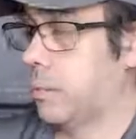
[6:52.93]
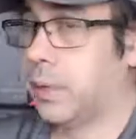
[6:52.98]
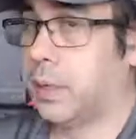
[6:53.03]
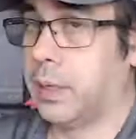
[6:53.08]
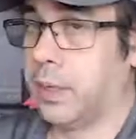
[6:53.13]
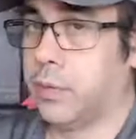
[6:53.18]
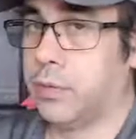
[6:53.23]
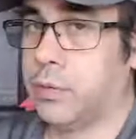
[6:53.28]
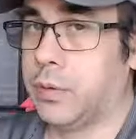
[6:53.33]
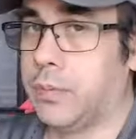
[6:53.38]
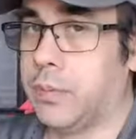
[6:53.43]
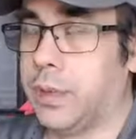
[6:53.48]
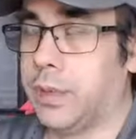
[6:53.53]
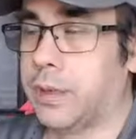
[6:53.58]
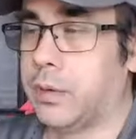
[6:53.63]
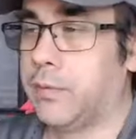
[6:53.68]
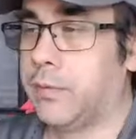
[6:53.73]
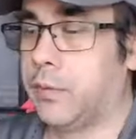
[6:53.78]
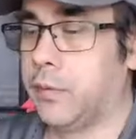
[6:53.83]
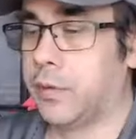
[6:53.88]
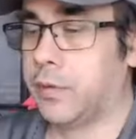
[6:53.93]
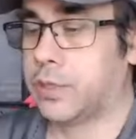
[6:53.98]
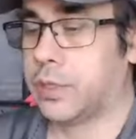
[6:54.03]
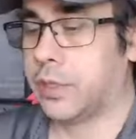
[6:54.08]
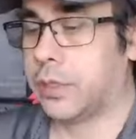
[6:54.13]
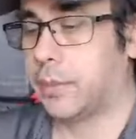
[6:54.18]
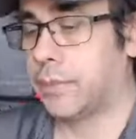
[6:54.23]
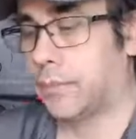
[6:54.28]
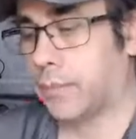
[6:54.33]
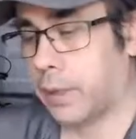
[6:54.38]
But it will be a
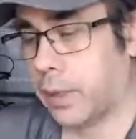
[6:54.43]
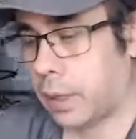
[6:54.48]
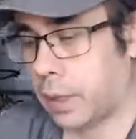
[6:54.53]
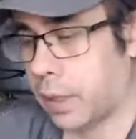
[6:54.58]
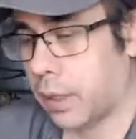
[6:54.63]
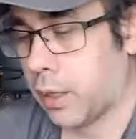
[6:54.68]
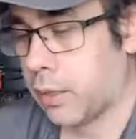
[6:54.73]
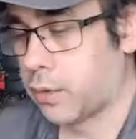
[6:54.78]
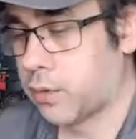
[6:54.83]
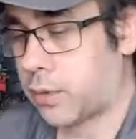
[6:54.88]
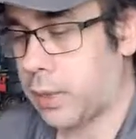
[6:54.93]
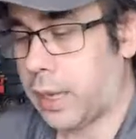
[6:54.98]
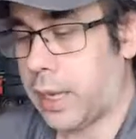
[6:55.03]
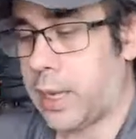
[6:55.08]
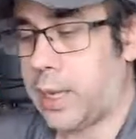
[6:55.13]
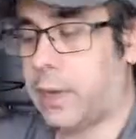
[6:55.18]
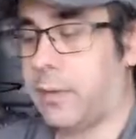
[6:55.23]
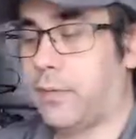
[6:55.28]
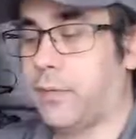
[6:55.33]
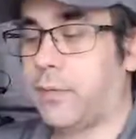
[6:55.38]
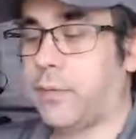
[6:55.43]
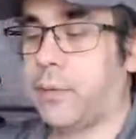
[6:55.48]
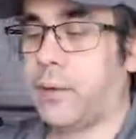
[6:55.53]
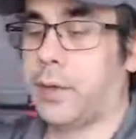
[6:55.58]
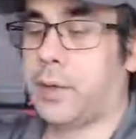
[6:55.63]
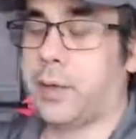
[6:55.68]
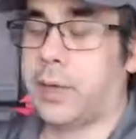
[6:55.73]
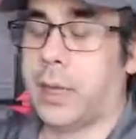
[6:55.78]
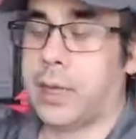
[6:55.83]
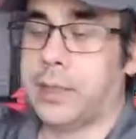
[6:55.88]
conversion. So I have
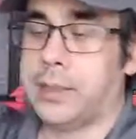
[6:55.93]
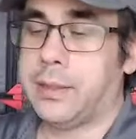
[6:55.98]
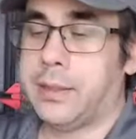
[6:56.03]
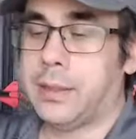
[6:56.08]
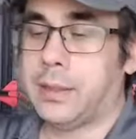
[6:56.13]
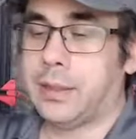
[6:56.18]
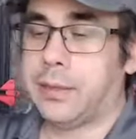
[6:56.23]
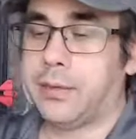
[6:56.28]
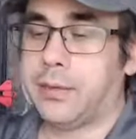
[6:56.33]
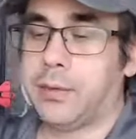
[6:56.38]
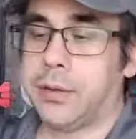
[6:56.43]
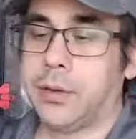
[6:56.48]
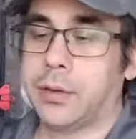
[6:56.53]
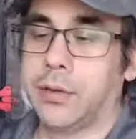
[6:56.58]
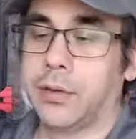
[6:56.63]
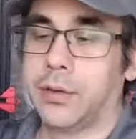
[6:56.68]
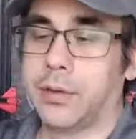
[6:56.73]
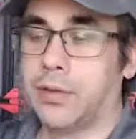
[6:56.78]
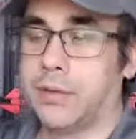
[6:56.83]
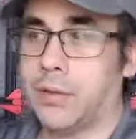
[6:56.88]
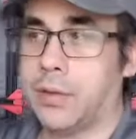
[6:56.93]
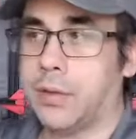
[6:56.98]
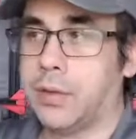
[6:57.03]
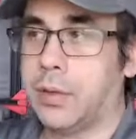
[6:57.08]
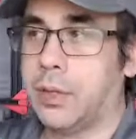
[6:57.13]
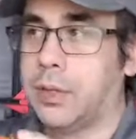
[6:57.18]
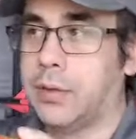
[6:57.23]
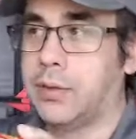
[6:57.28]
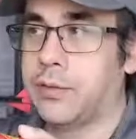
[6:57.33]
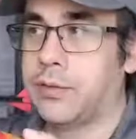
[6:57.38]
ideas on
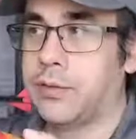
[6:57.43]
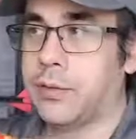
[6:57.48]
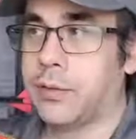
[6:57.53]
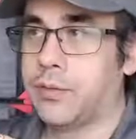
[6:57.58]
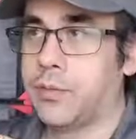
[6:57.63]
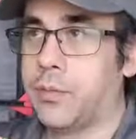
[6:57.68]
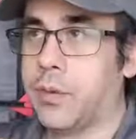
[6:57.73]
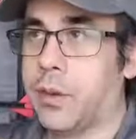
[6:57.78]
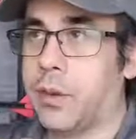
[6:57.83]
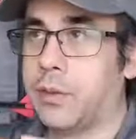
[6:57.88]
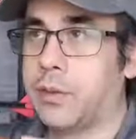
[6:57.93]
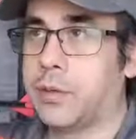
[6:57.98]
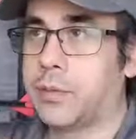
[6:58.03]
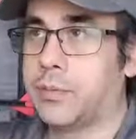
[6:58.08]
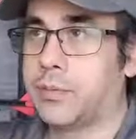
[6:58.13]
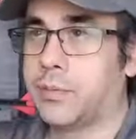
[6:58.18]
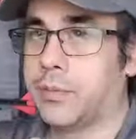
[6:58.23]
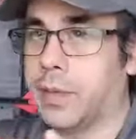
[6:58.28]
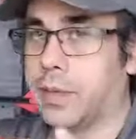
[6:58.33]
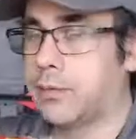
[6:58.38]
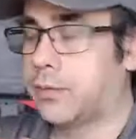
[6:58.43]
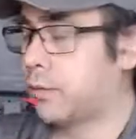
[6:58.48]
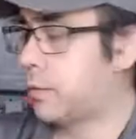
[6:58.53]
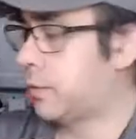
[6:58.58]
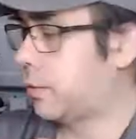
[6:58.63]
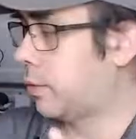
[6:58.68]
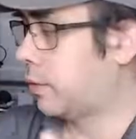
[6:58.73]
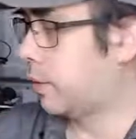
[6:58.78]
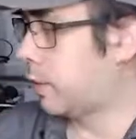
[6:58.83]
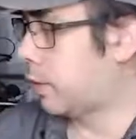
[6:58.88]
converting the small little
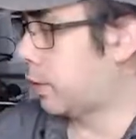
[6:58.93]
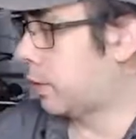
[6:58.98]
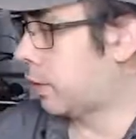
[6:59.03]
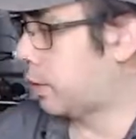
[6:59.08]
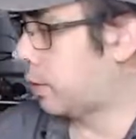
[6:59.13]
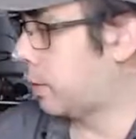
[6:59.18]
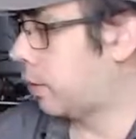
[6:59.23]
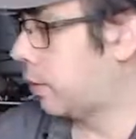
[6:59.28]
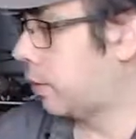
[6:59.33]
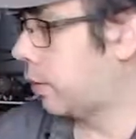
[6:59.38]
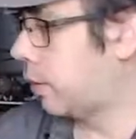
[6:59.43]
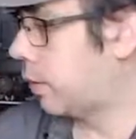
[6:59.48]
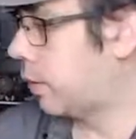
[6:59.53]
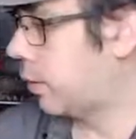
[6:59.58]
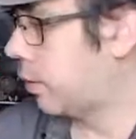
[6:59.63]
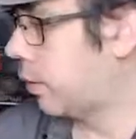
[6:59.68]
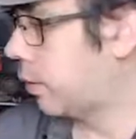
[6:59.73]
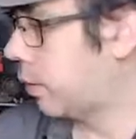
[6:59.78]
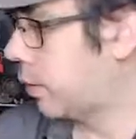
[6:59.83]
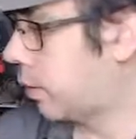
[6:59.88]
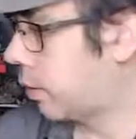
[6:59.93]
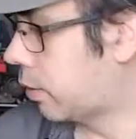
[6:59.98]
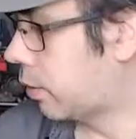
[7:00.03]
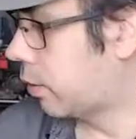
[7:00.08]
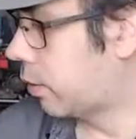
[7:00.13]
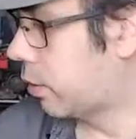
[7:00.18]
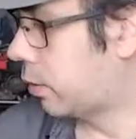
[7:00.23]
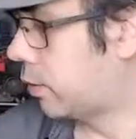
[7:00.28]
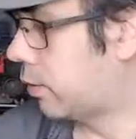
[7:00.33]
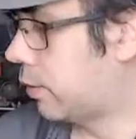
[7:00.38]
pretzel
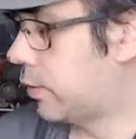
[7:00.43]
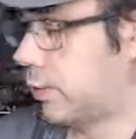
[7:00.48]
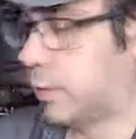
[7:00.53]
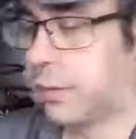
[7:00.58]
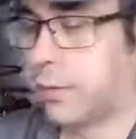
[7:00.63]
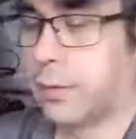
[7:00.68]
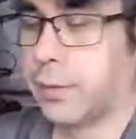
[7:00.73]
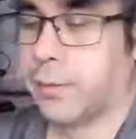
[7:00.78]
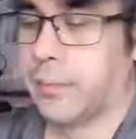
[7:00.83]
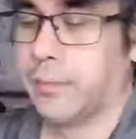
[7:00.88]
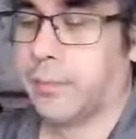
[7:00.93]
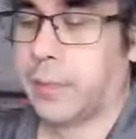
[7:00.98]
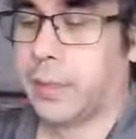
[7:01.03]
cartons.